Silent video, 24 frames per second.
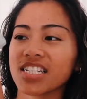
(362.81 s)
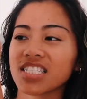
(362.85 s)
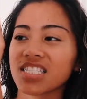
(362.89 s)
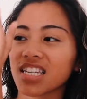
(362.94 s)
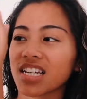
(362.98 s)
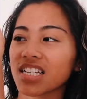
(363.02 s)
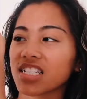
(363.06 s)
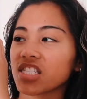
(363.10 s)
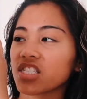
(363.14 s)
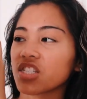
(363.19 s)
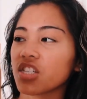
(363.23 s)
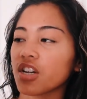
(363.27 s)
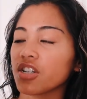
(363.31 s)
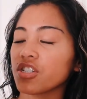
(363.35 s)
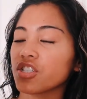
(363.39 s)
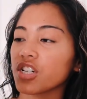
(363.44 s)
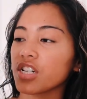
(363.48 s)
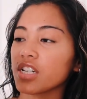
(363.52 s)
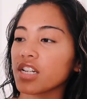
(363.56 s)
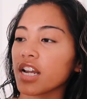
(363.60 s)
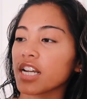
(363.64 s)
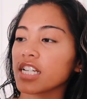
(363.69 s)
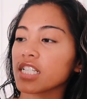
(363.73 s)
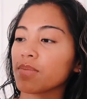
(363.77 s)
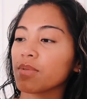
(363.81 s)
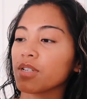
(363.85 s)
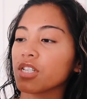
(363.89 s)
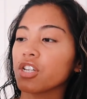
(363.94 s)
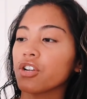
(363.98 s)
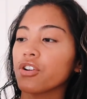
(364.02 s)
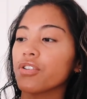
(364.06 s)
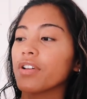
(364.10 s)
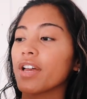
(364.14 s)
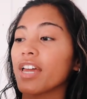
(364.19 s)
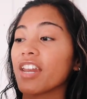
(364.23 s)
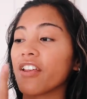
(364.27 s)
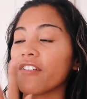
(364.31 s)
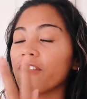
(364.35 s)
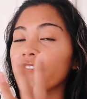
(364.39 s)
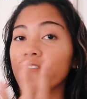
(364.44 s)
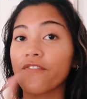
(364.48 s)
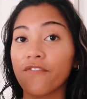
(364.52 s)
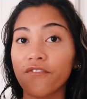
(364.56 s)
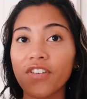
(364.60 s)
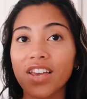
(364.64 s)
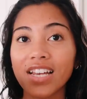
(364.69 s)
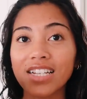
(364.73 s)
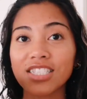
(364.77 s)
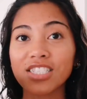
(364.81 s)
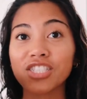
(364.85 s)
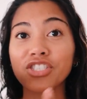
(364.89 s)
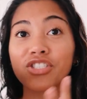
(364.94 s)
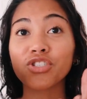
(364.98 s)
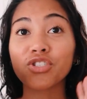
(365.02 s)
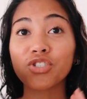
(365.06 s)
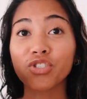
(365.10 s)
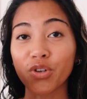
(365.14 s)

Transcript: It's like such a nice material and it fits